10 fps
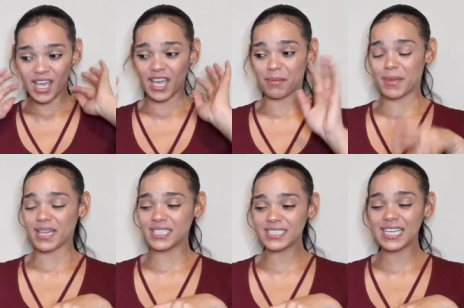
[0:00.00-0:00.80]
And by
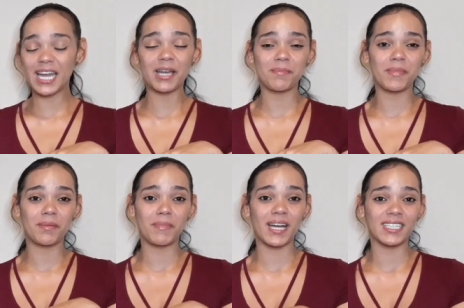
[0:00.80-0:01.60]
this time,
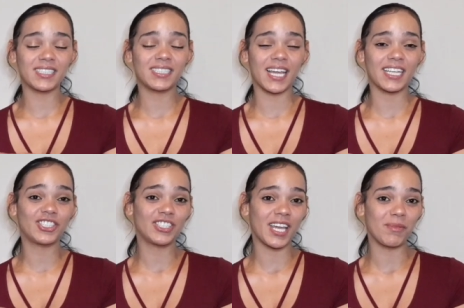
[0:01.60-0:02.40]
my
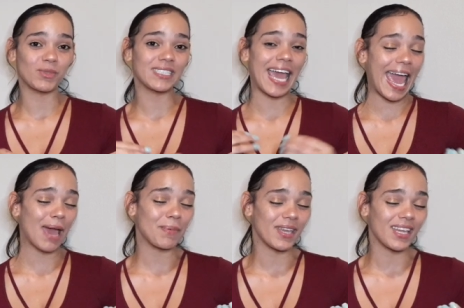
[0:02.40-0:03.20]
stage name was
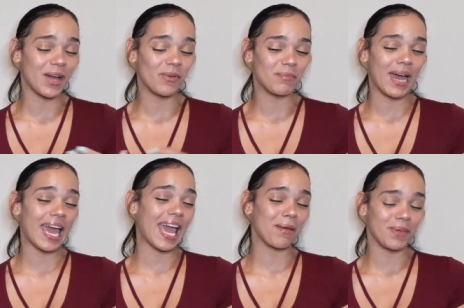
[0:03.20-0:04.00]
Abby. I went by
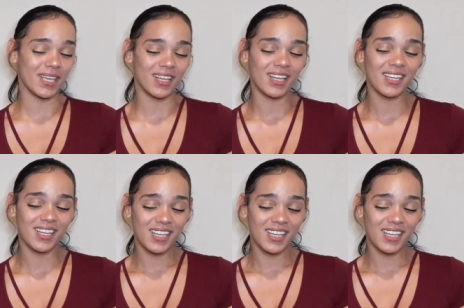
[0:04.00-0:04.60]
Abby.